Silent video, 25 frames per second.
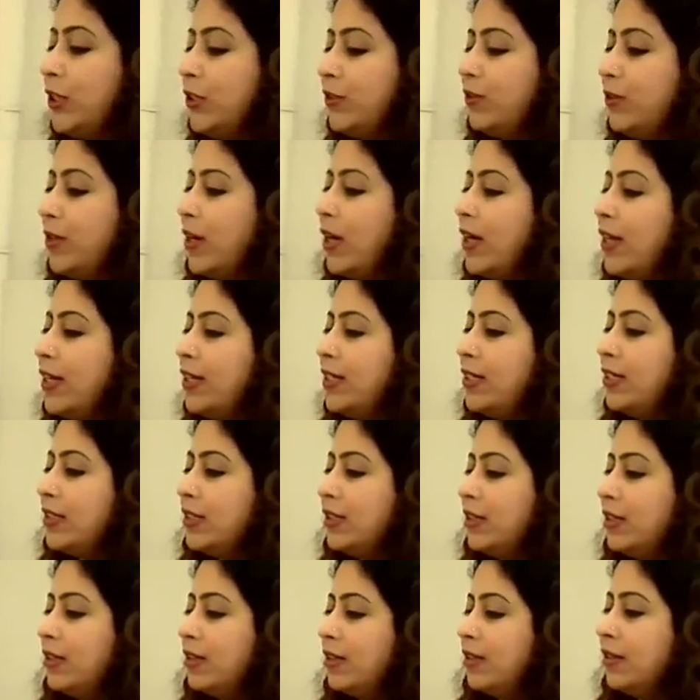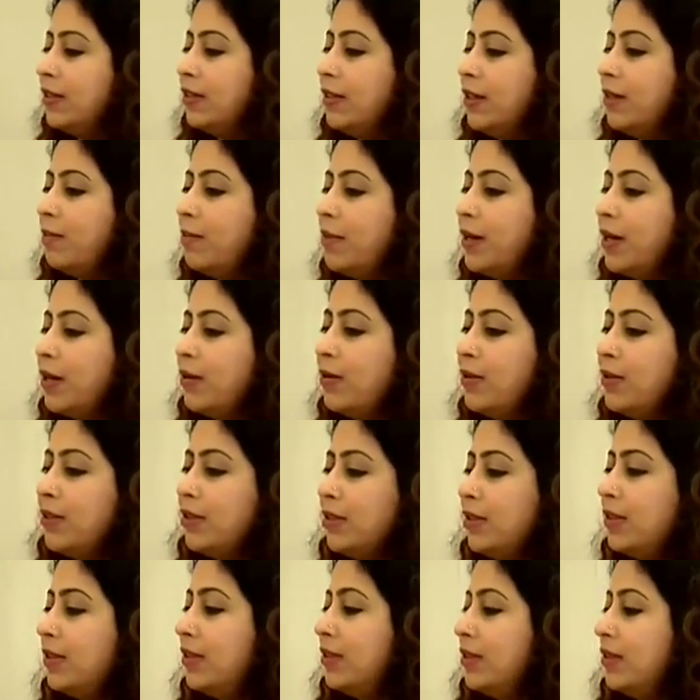to write uh, about
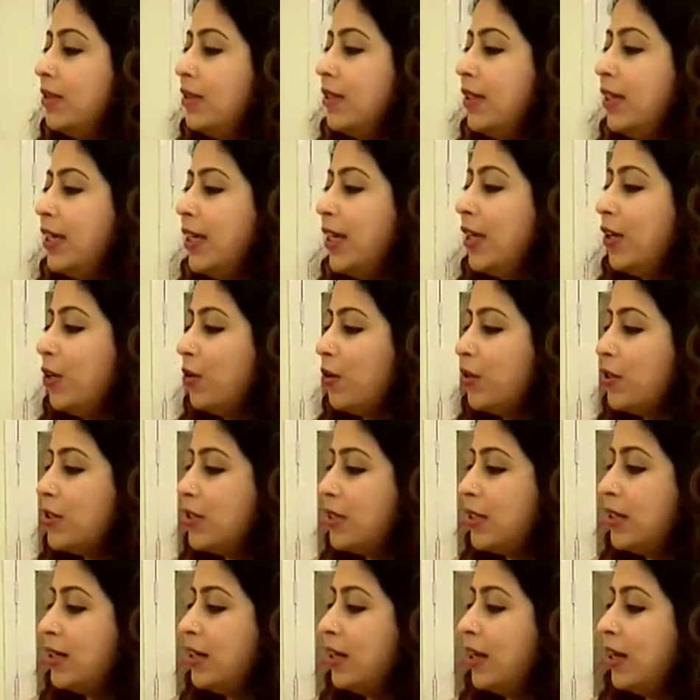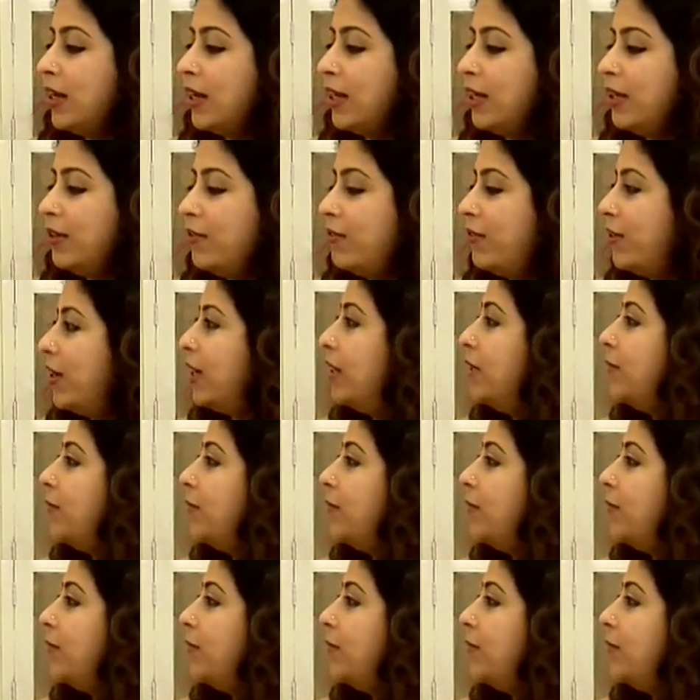chaos in life,